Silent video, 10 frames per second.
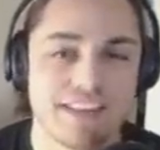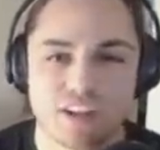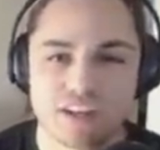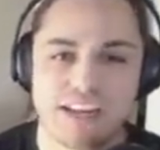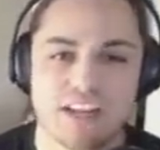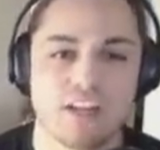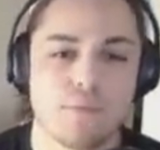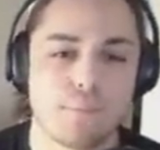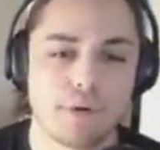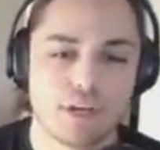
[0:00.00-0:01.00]
They look kind of
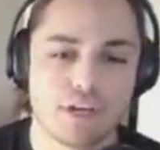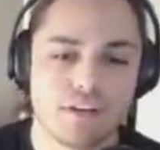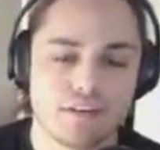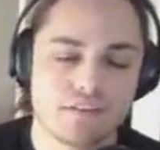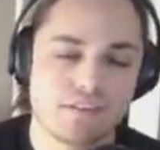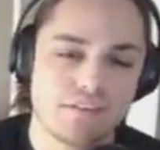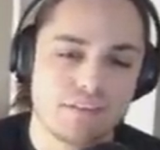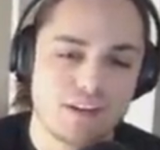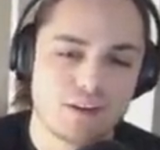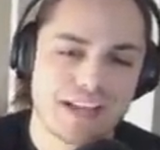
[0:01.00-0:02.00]
pretty good.
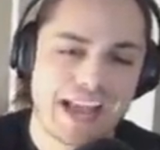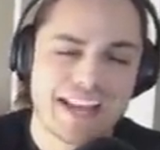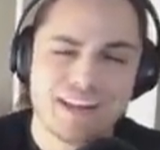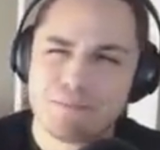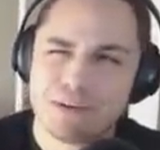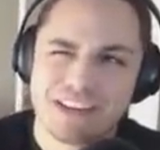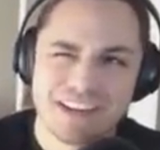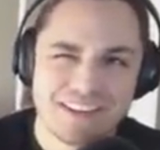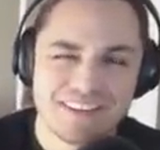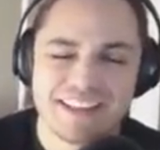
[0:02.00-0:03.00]
You know, kind of pretty good.